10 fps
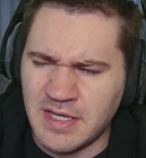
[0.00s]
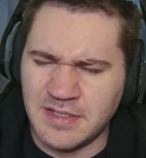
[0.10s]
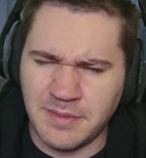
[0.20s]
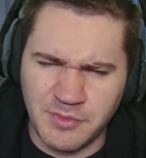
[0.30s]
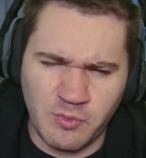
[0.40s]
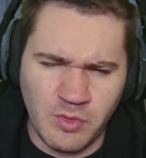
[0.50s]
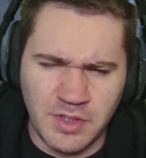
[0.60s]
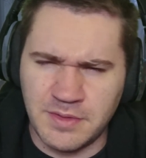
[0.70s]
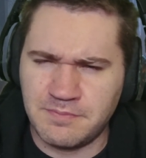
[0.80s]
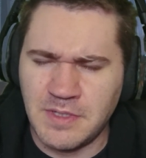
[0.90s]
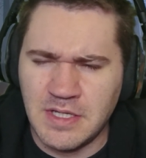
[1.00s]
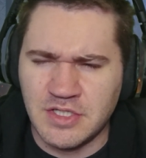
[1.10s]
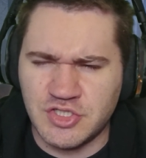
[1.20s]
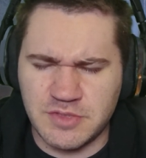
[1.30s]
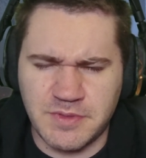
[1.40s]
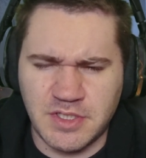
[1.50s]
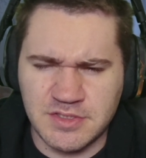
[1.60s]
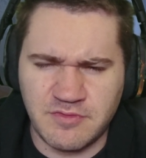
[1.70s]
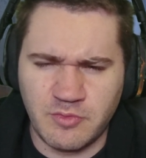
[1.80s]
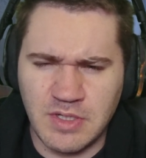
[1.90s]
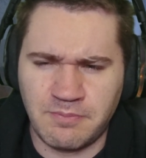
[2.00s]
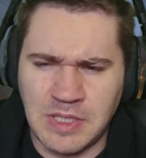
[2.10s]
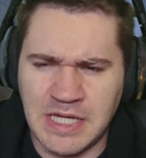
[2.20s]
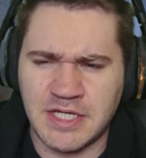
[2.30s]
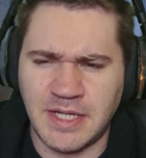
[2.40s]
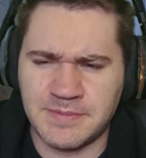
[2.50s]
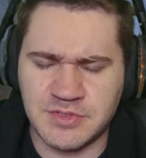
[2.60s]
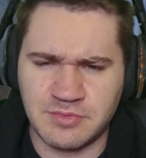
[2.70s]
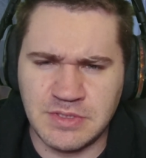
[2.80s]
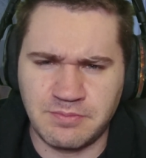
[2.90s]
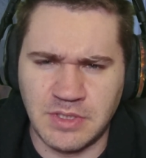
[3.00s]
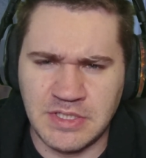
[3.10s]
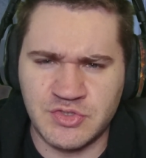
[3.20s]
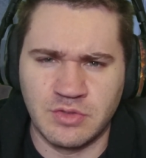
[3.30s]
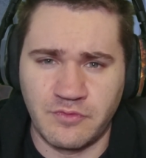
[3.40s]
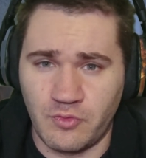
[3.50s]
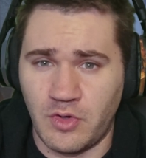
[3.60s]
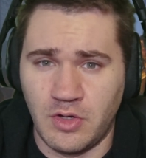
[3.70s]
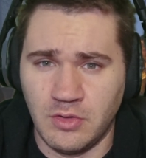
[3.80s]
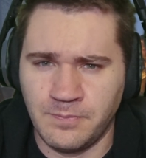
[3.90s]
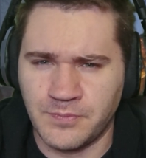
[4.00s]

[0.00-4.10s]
Number one, just because of the way Black Ops 3 plays overall.